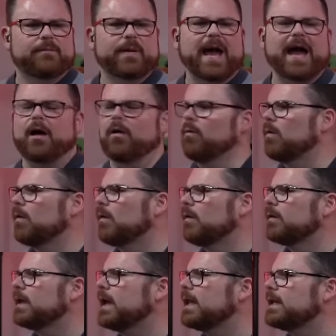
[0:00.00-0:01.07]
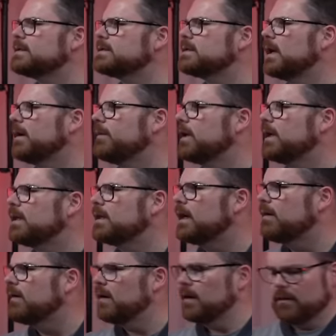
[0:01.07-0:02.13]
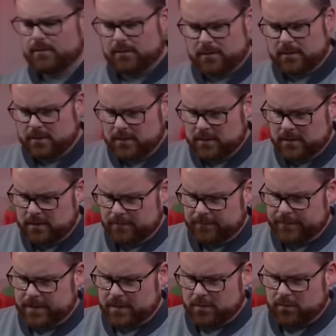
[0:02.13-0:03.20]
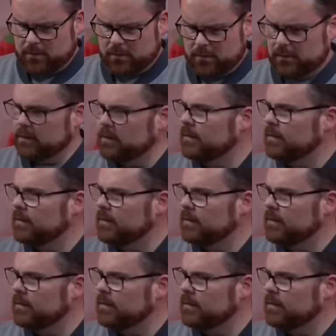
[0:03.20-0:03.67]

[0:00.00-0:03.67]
Palworld. Yeah, let's I'm gonna get that right now. Palworld.